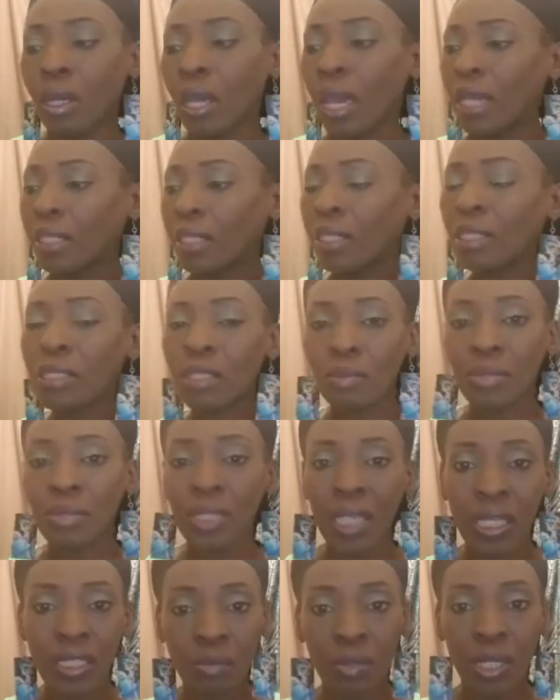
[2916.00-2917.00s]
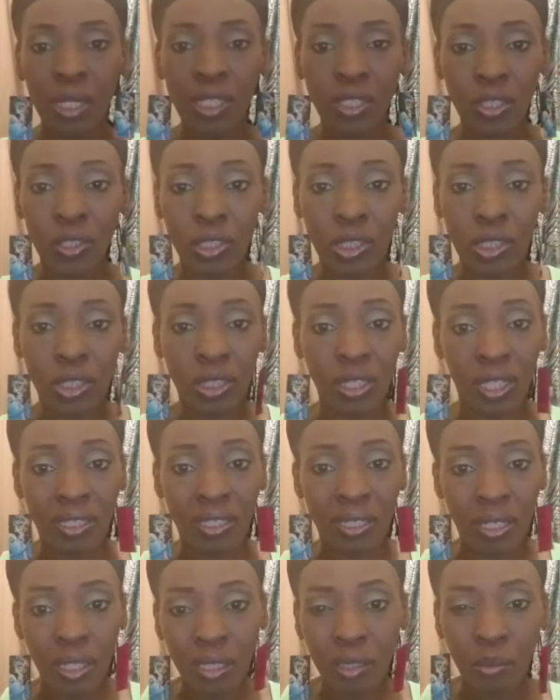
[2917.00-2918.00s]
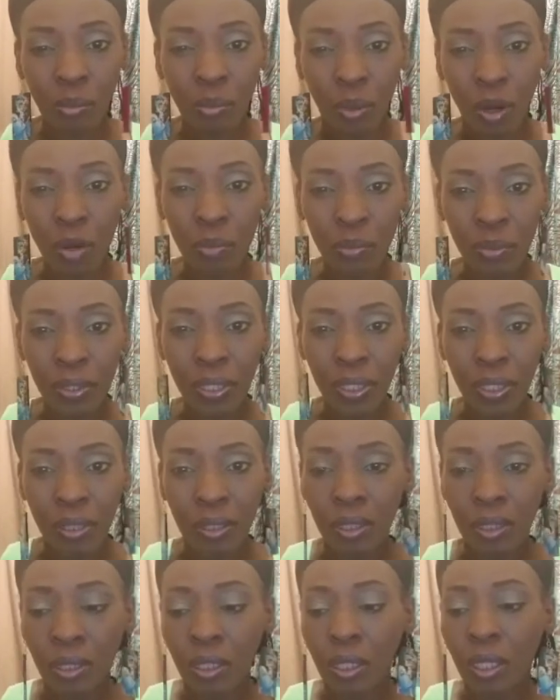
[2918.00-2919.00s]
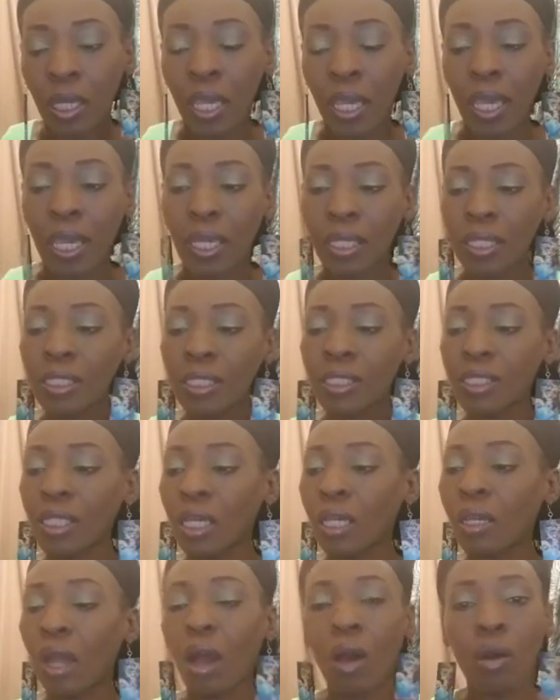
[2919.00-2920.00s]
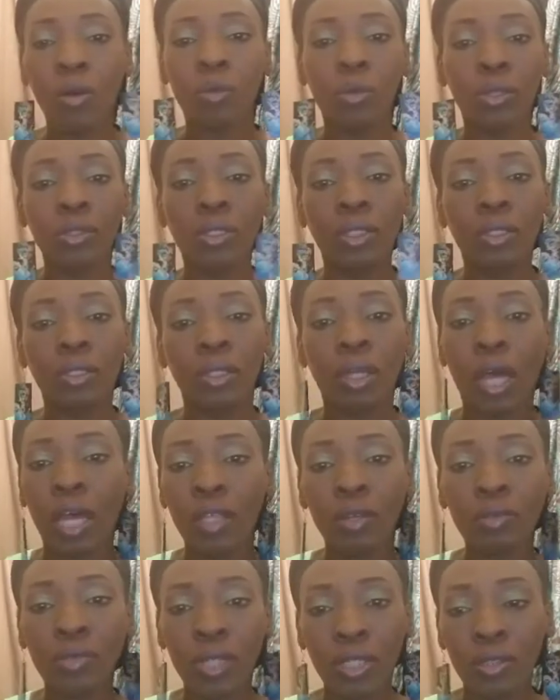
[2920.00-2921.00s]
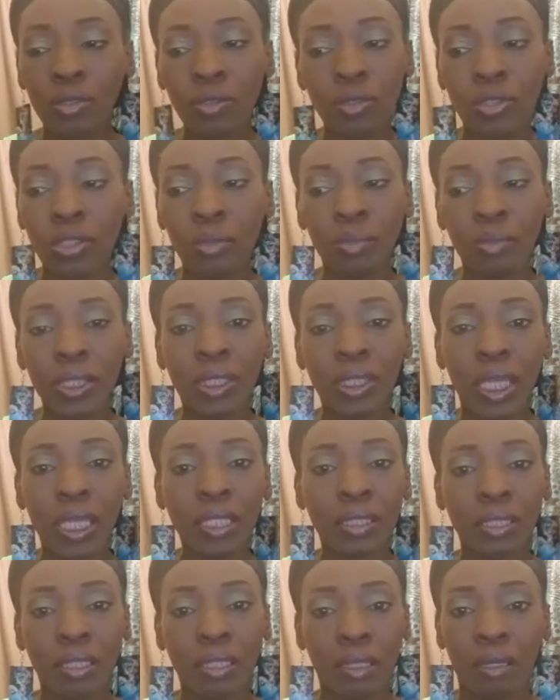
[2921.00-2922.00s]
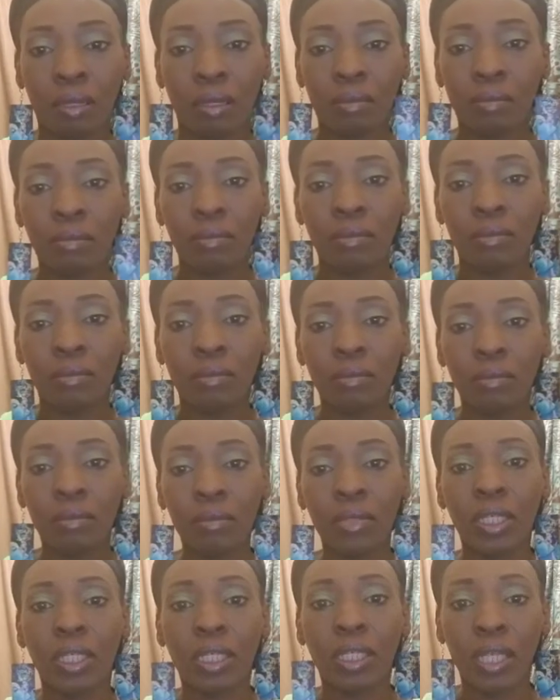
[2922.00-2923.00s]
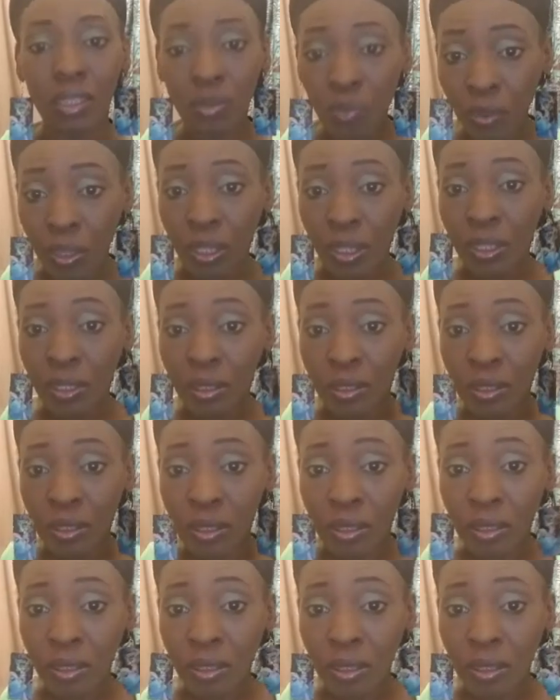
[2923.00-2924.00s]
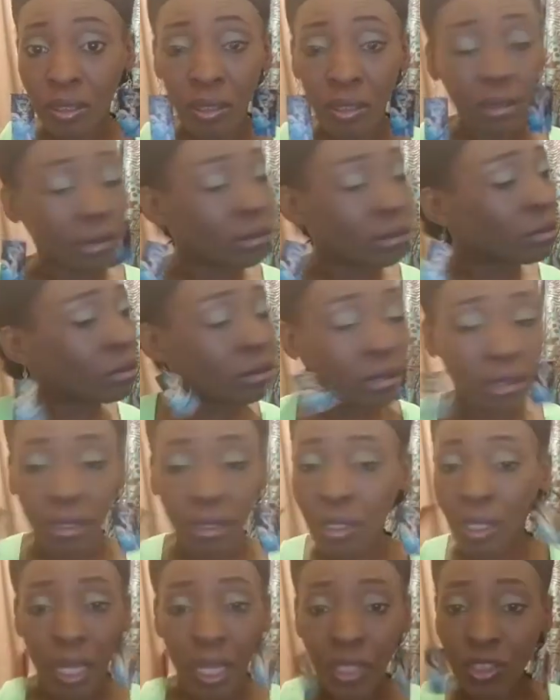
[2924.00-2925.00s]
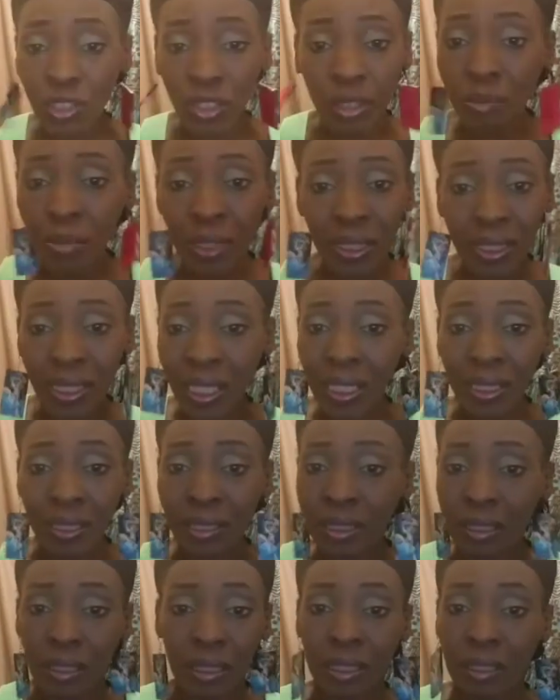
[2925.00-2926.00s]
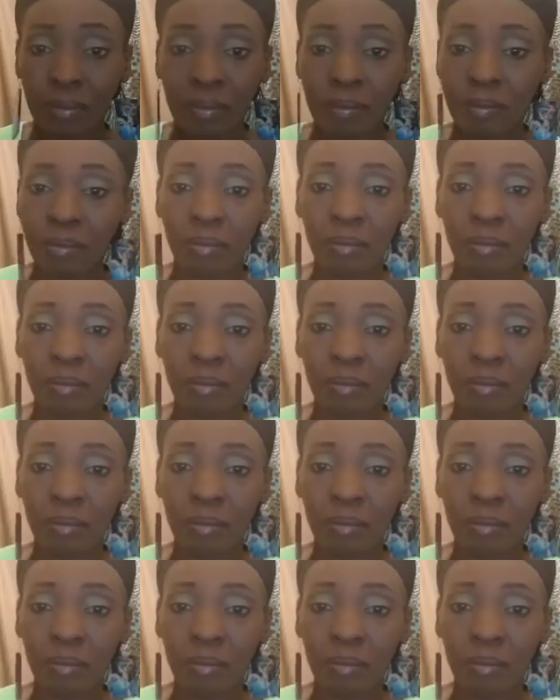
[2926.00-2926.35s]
And there's some text messages that's inappropriate. And he say, oh, well, I don't think you should be texting him. Then guess what? I shouldn't be texting him.